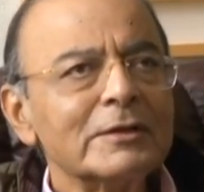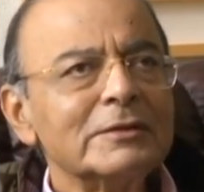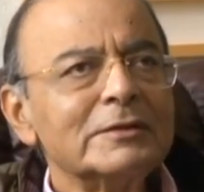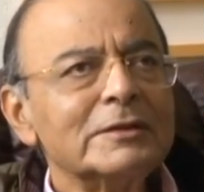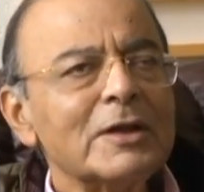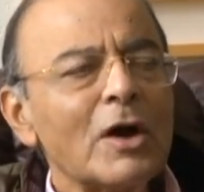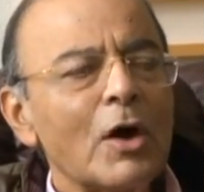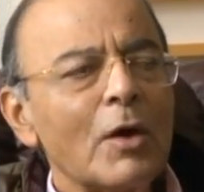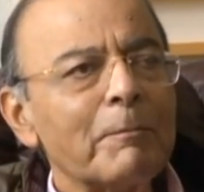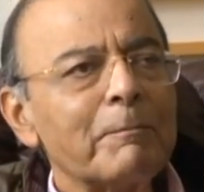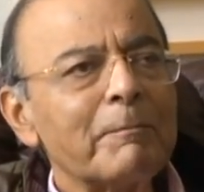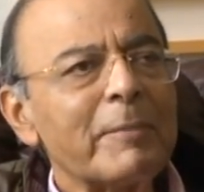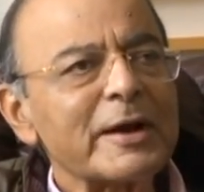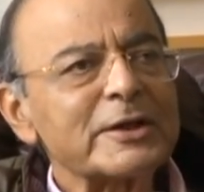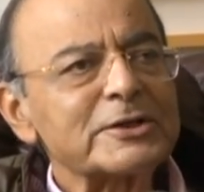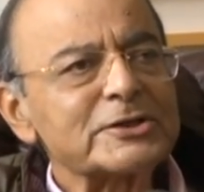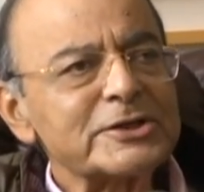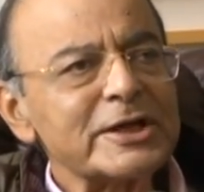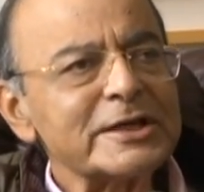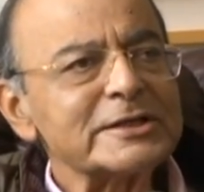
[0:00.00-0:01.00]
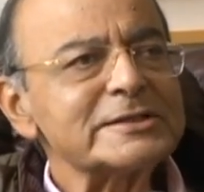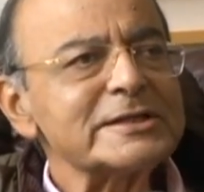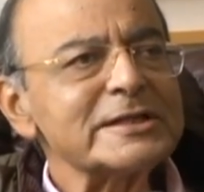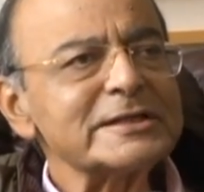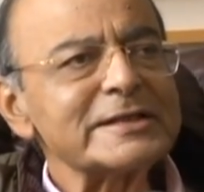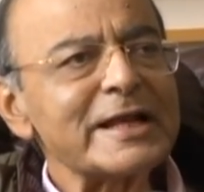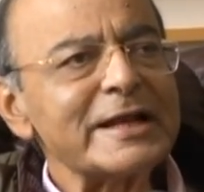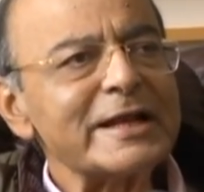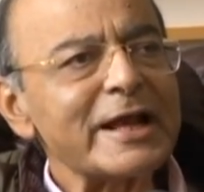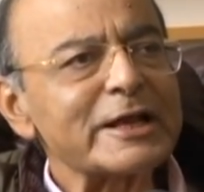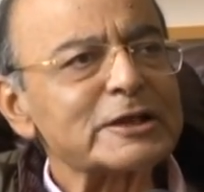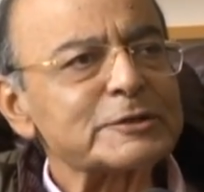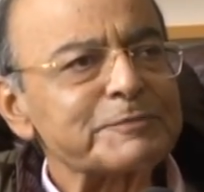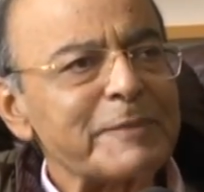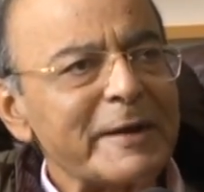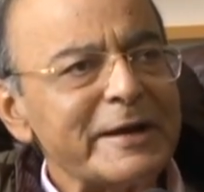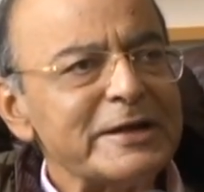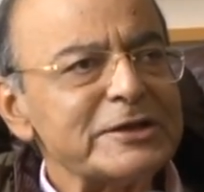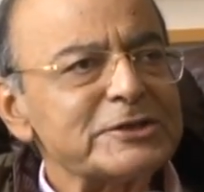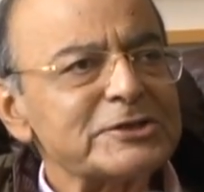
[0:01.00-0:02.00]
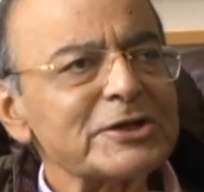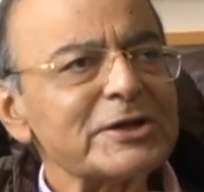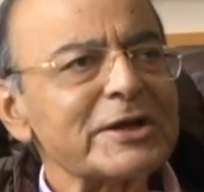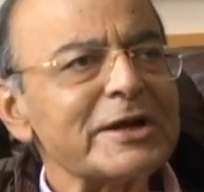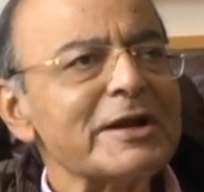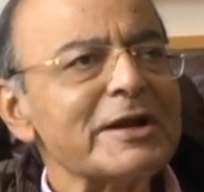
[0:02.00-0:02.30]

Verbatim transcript: The purchases and expenditure